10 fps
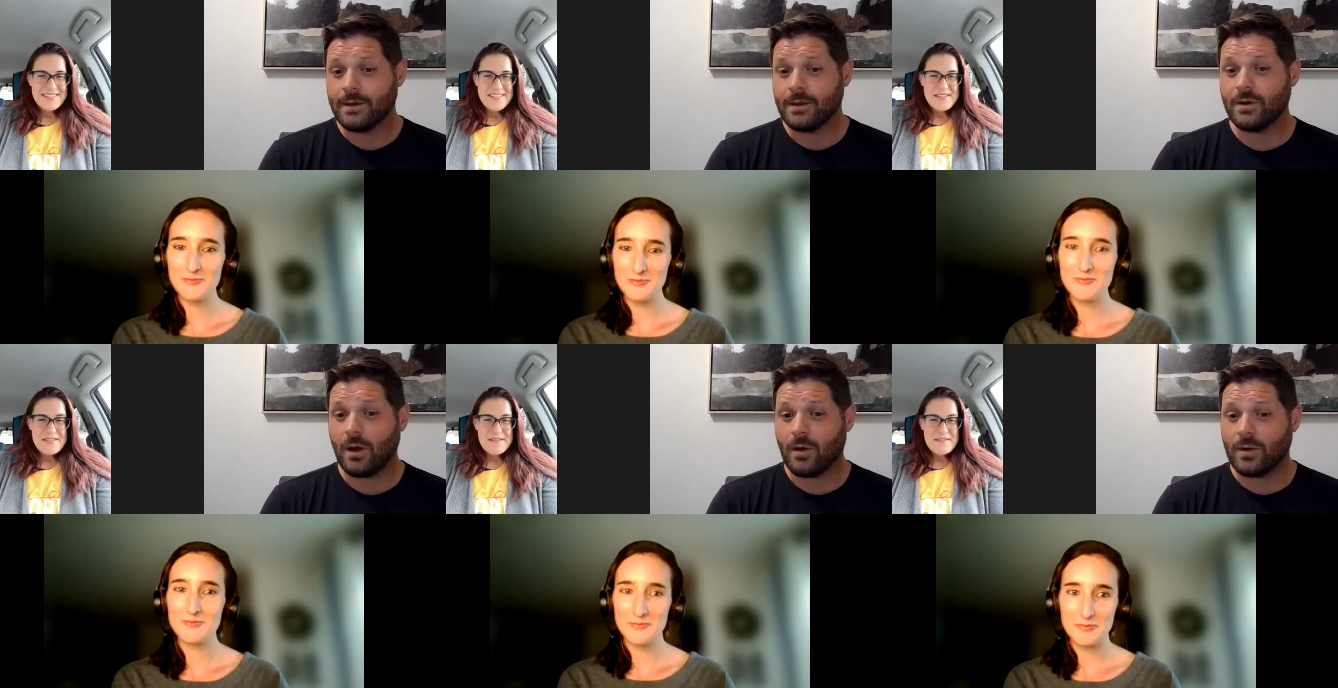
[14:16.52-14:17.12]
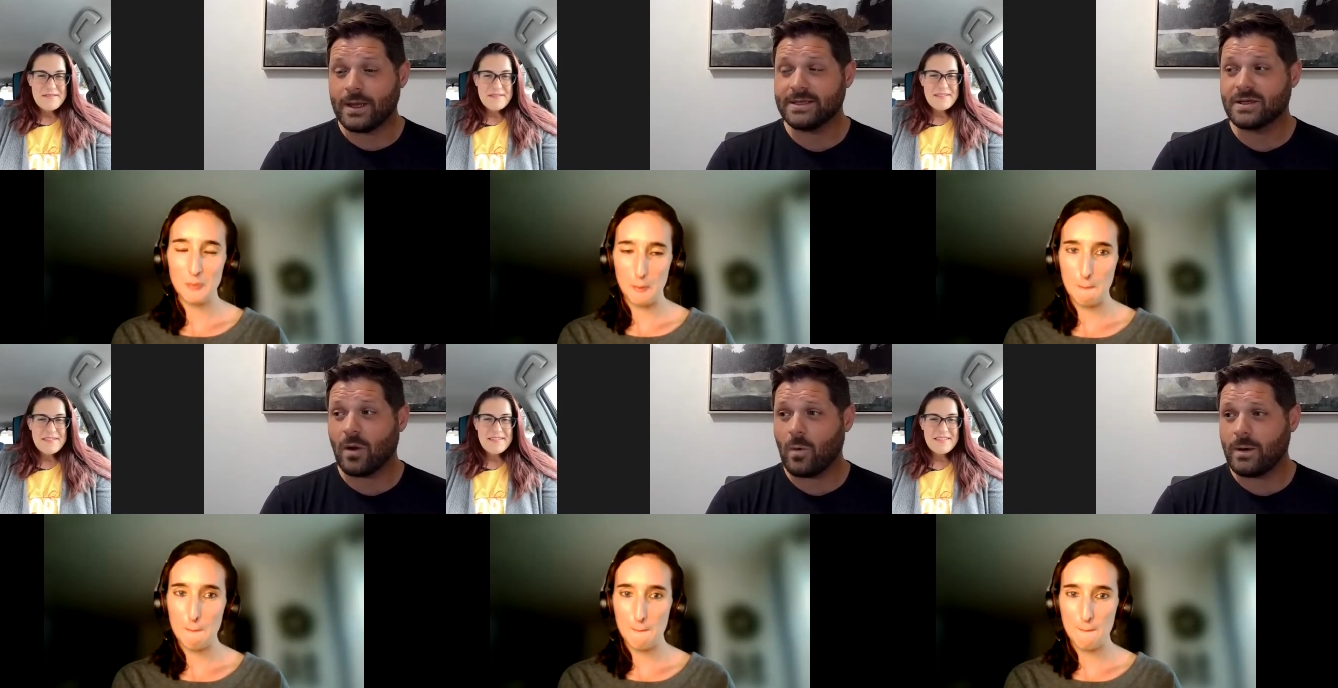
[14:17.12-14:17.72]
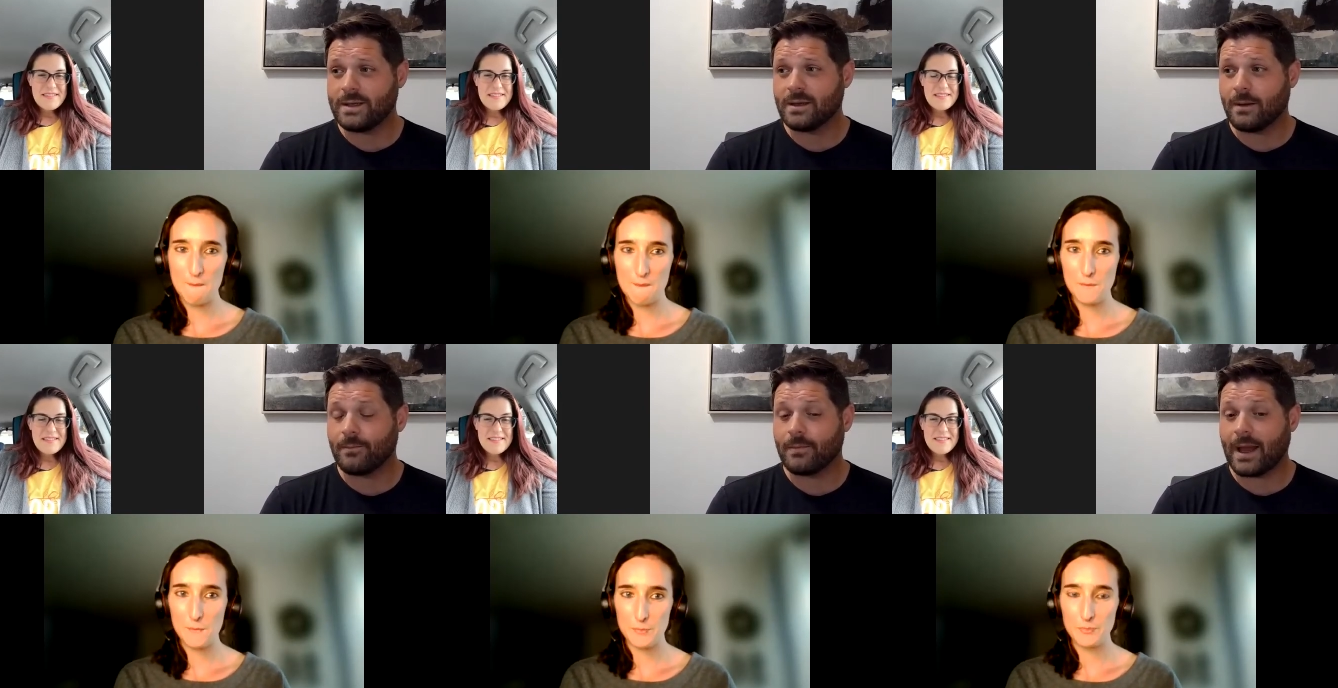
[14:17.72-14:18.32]
Speaker 1: you know he's going
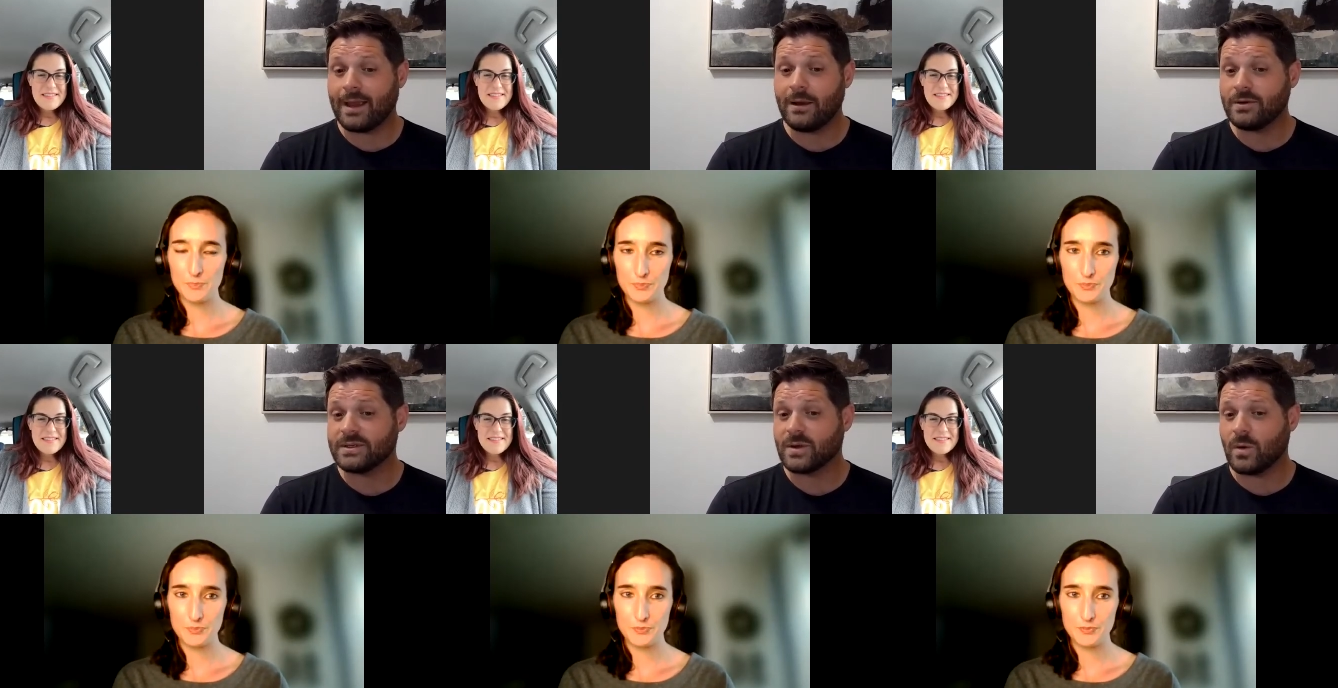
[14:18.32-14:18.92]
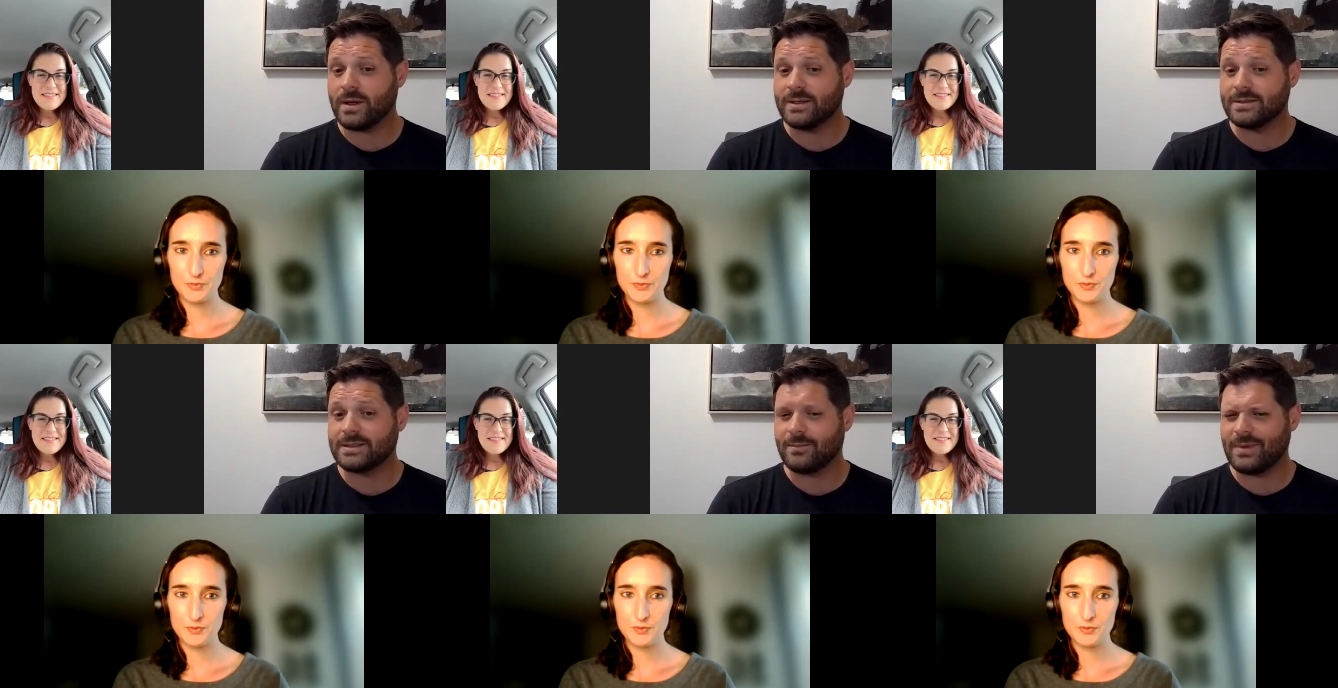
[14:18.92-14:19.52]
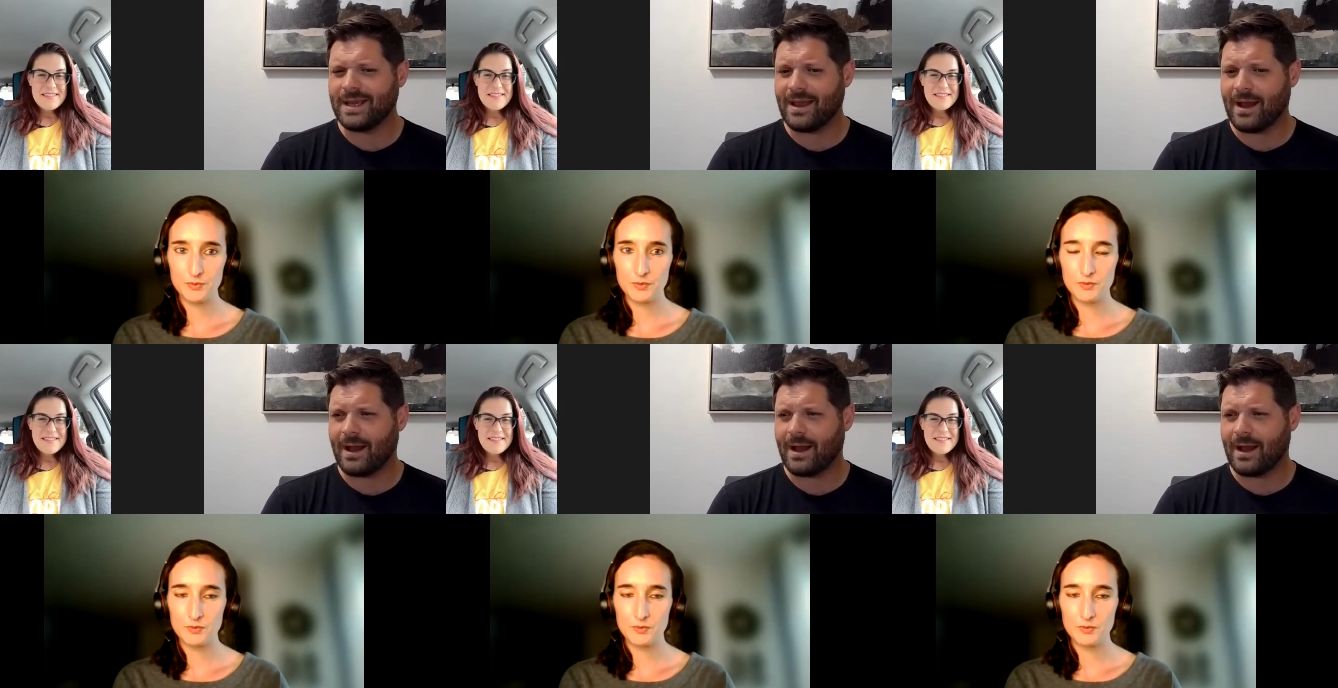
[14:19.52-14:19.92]
um i hear he's going to be